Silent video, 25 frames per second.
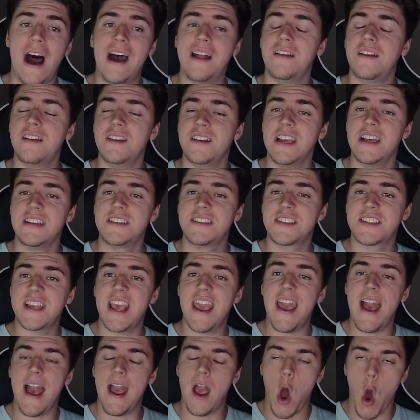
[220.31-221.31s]
And to
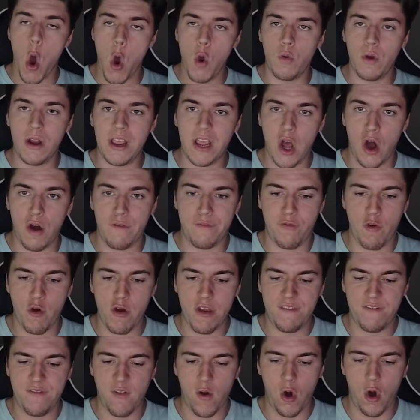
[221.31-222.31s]
say I only got
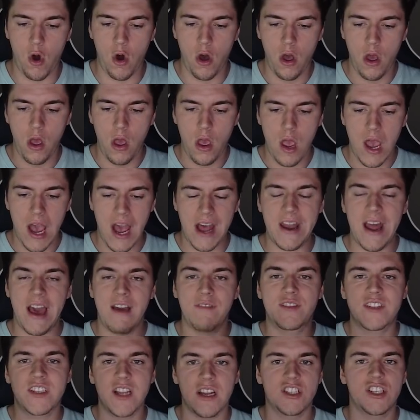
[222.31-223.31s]
44 and
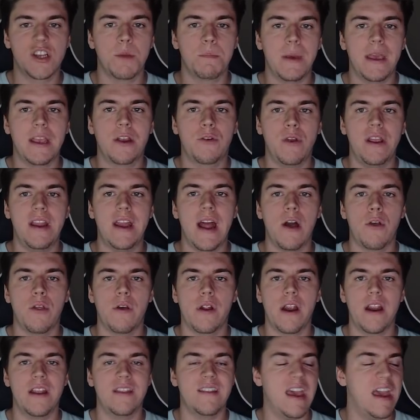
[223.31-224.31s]
have such a big Green Arrow
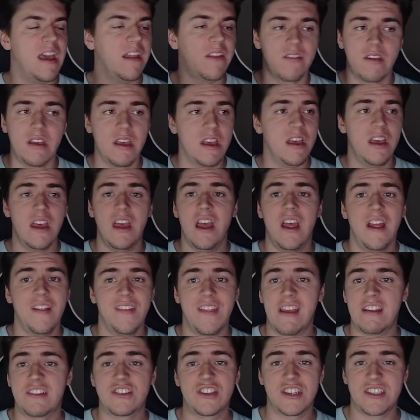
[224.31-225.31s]
that I did,
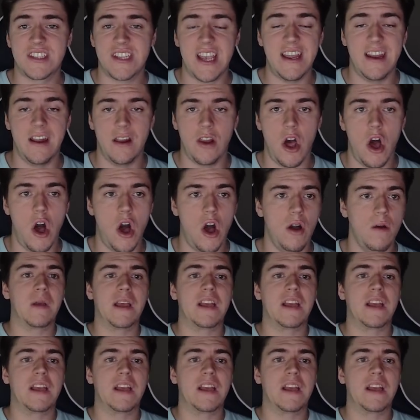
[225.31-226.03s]
that's just saying a lot.